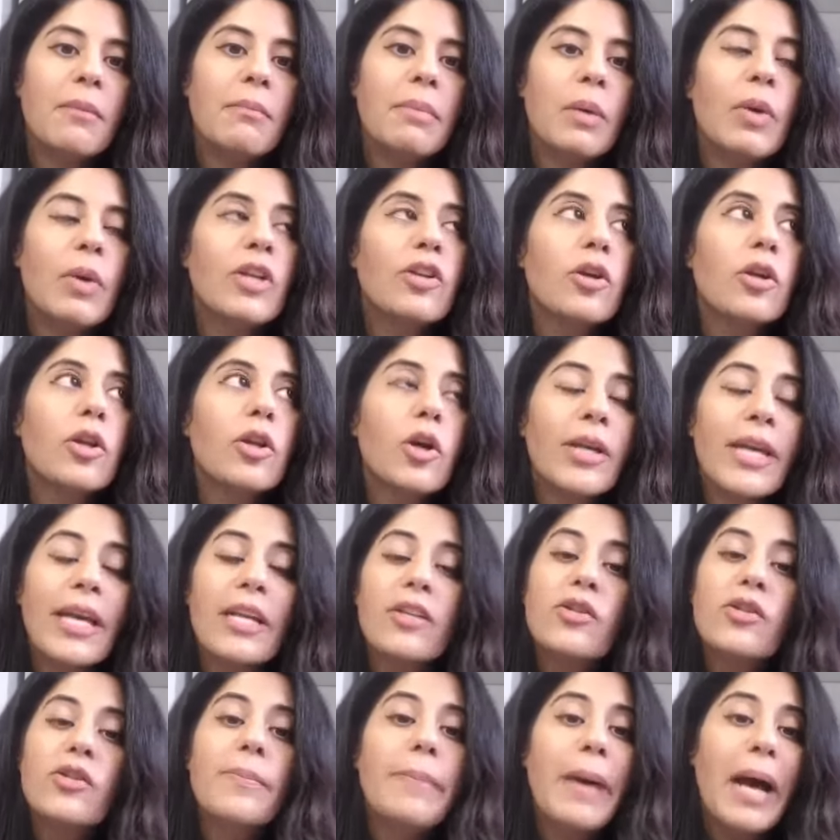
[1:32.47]
But when you're
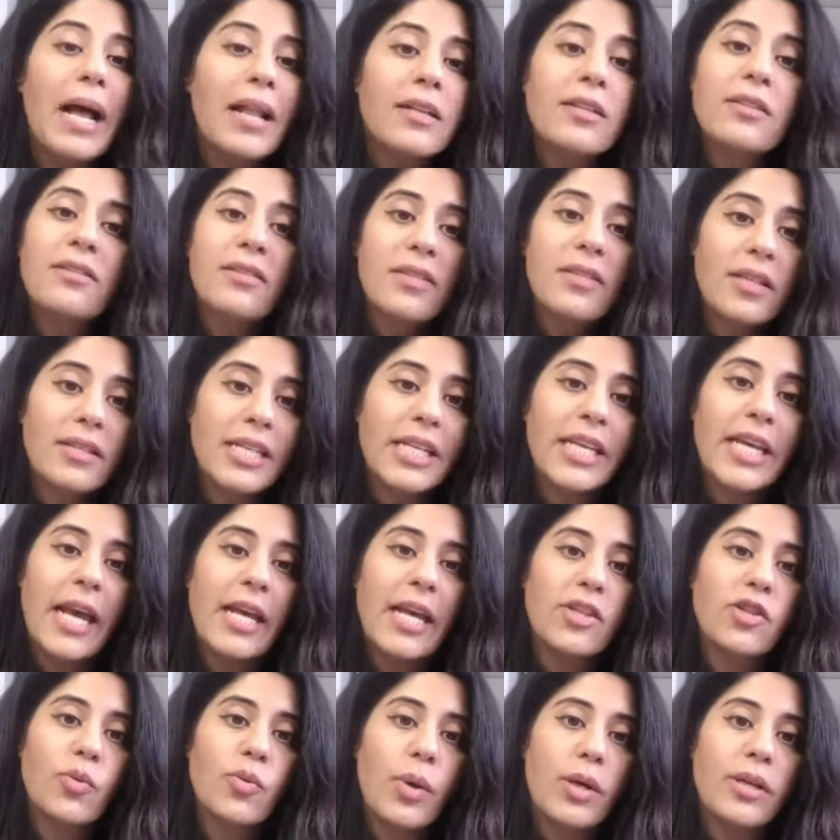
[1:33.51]
looking to balance the
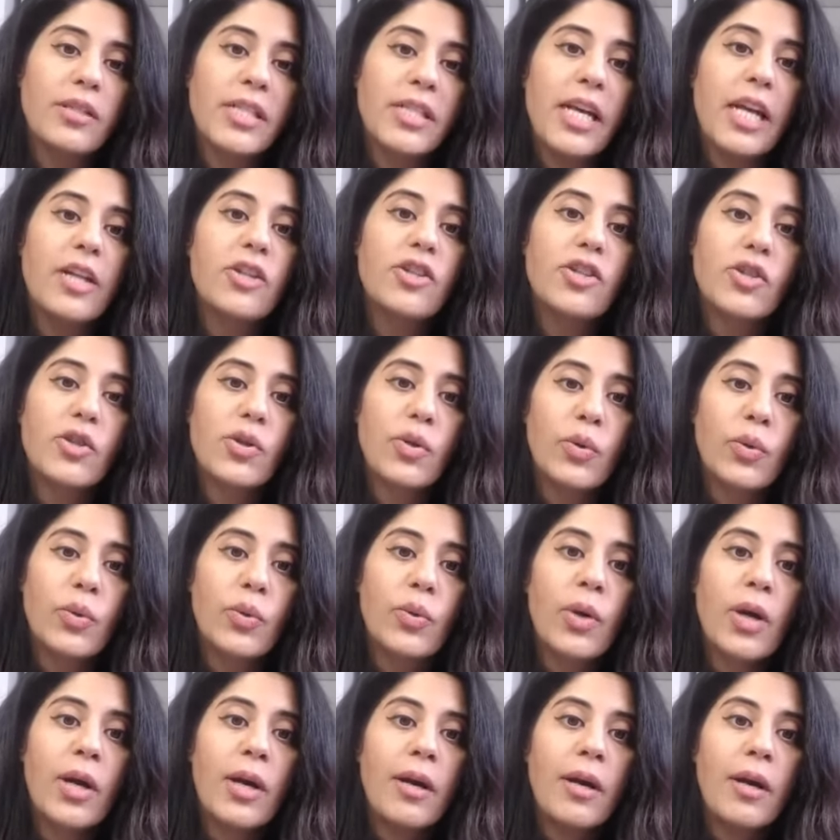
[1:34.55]
Th1,
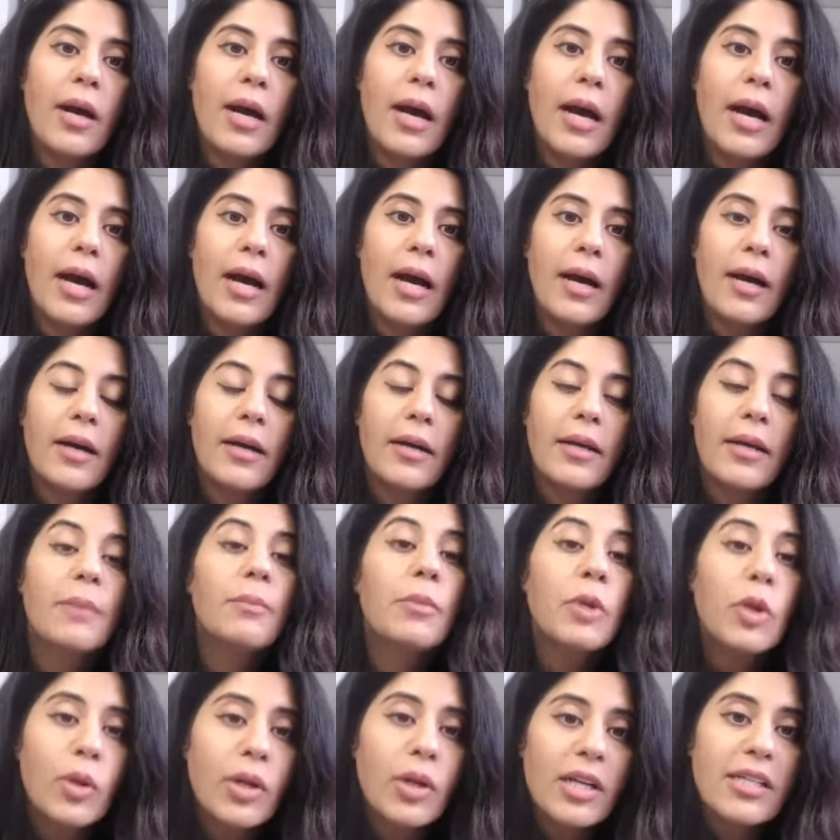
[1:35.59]
Th2
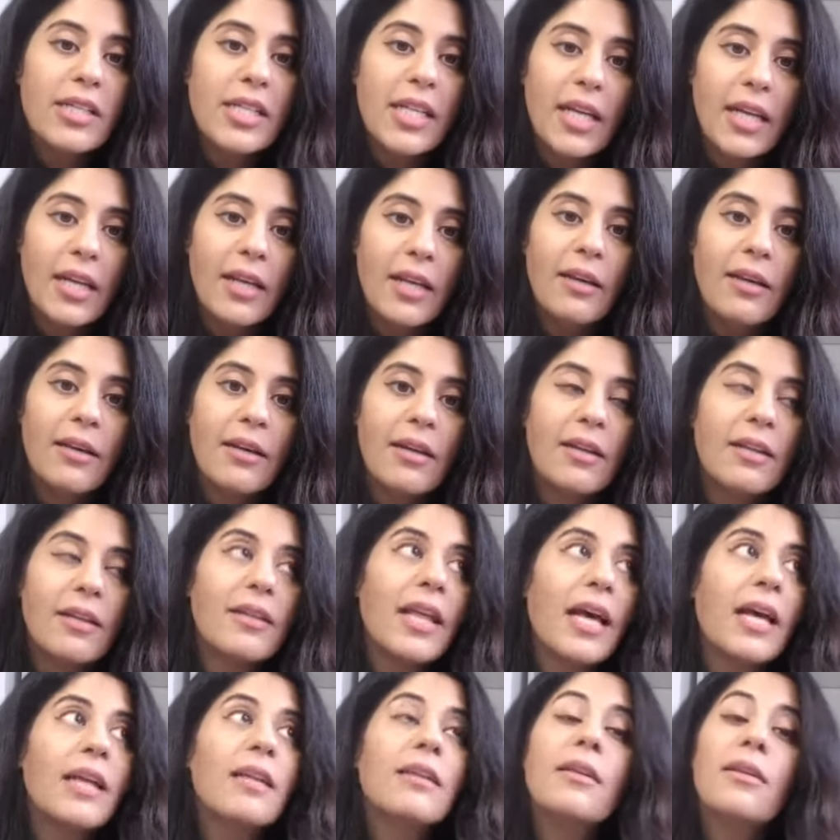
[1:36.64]
immunity,
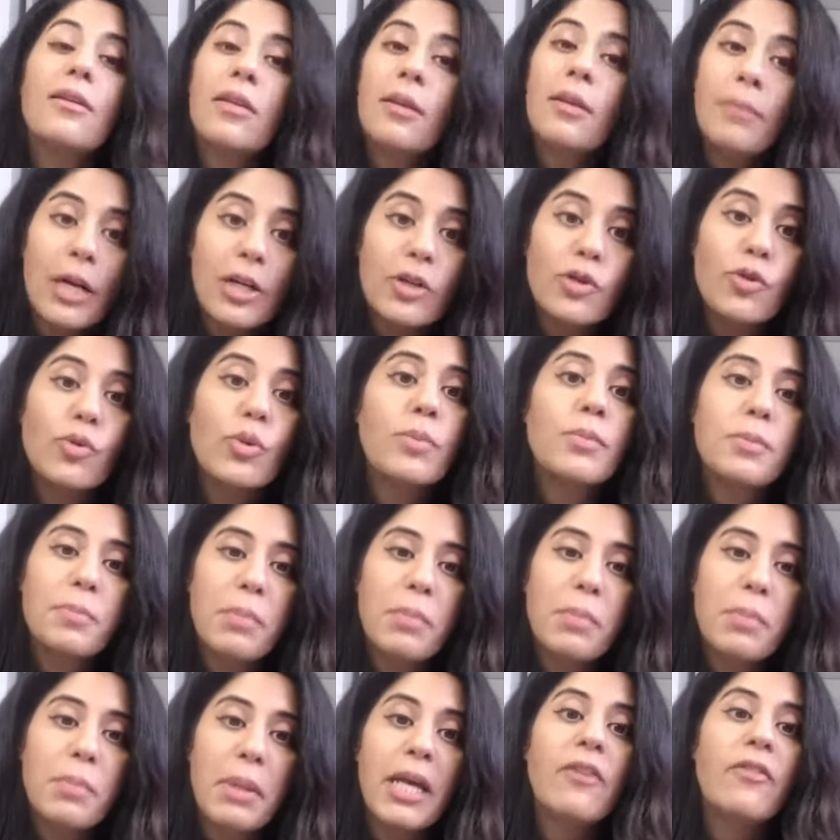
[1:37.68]
then the mushrooms
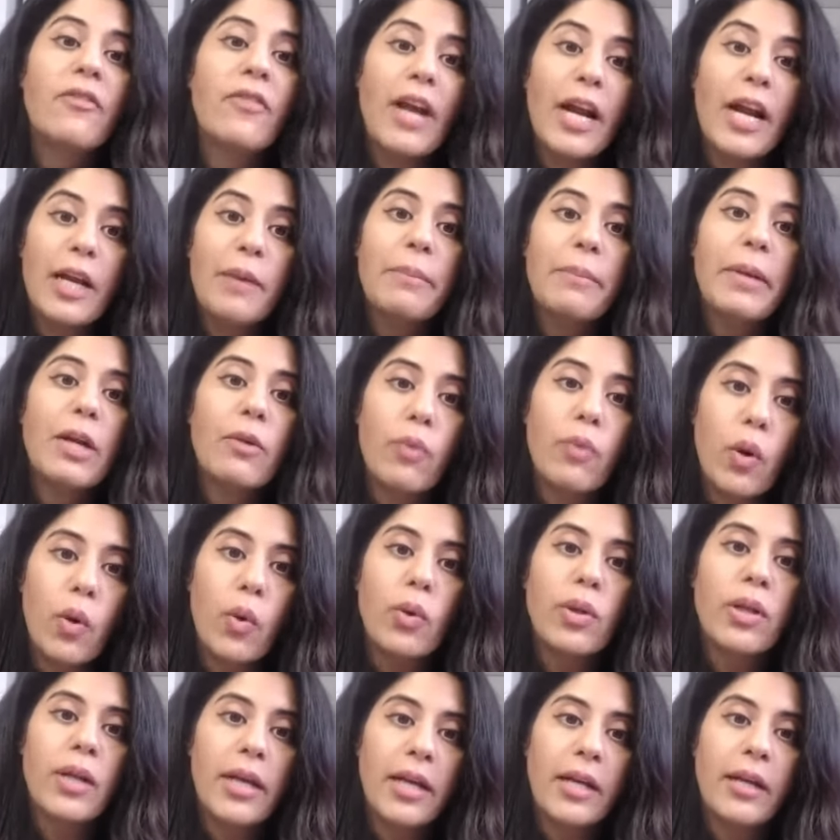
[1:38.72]
play a very big
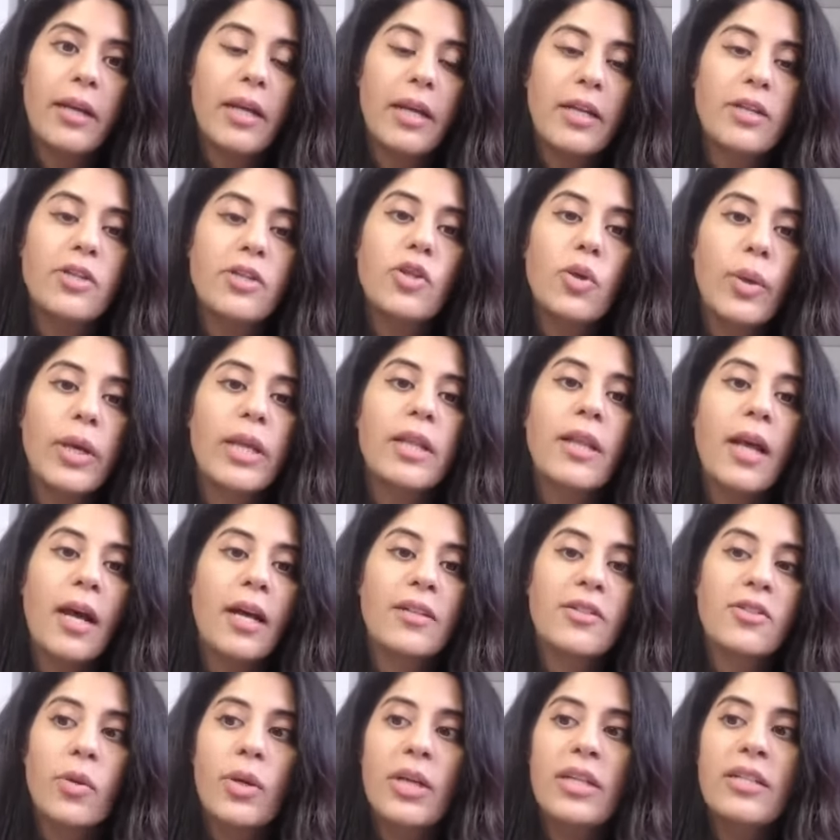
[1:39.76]
role in doing
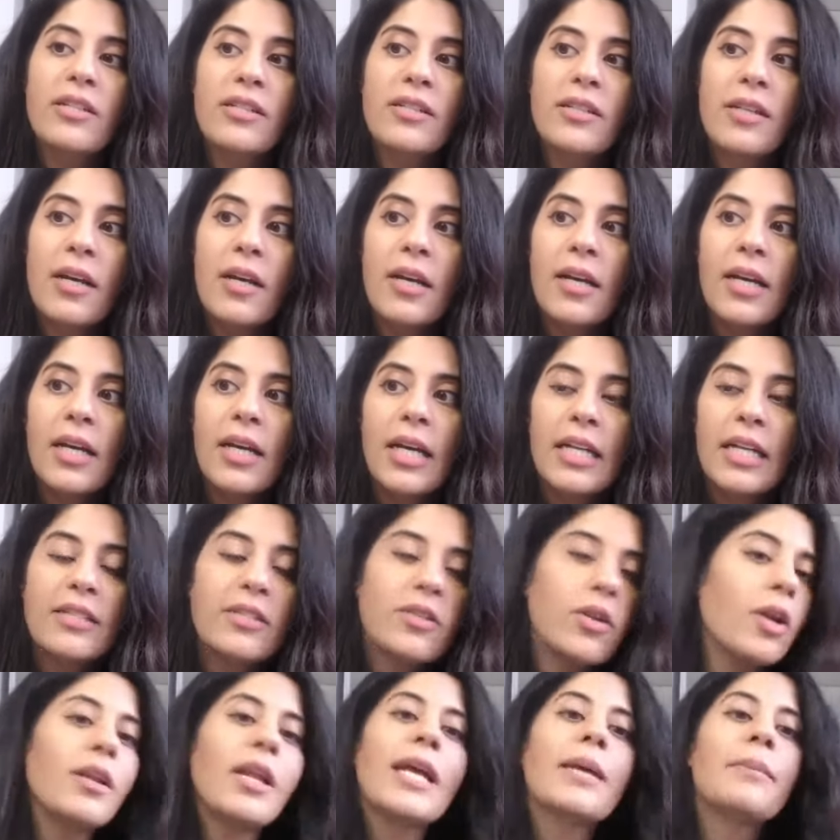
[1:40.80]
that. So it's
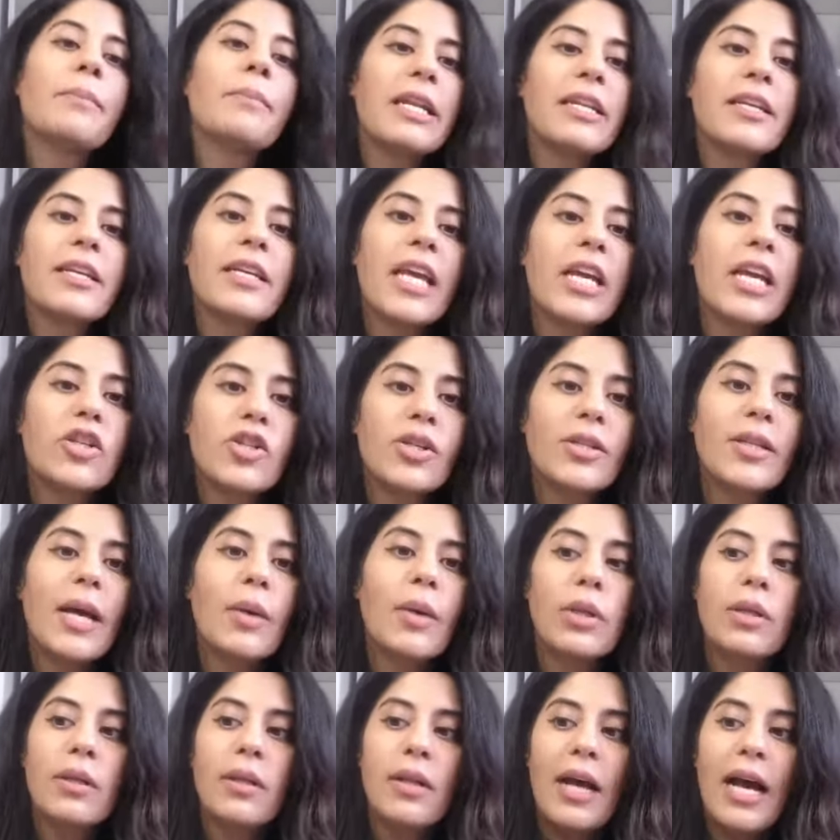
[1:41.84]
not like medication that
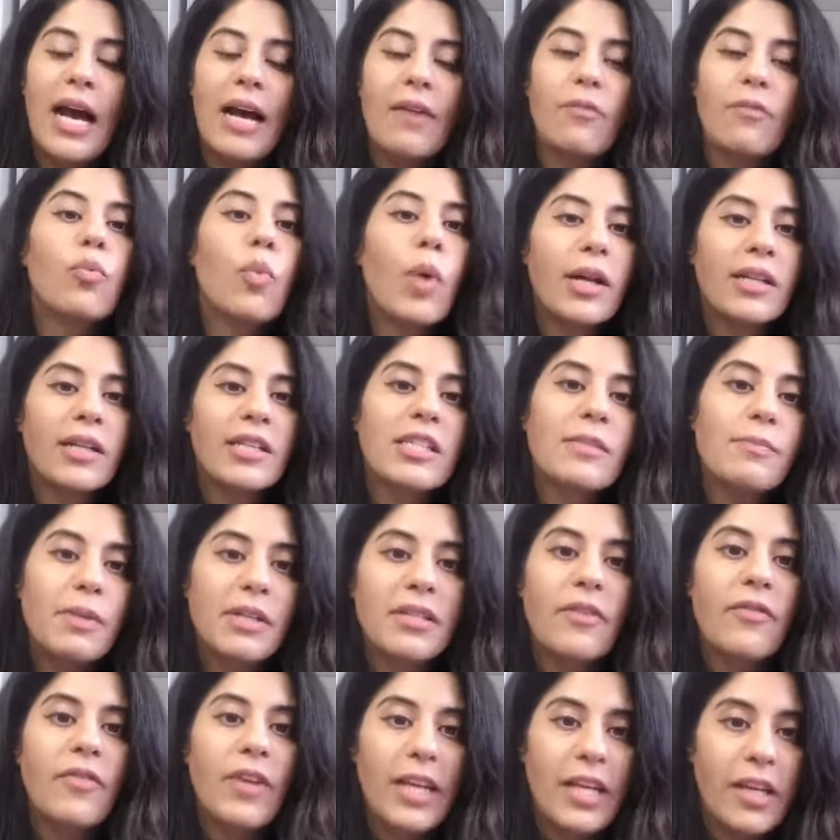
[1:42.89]
will have one
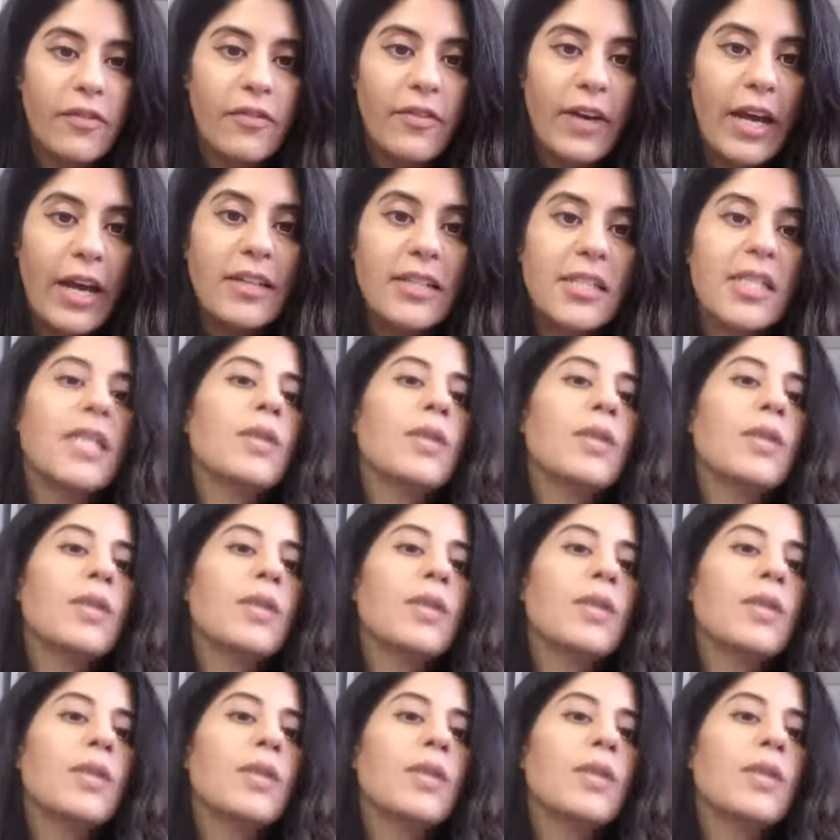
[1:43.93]
specific effect.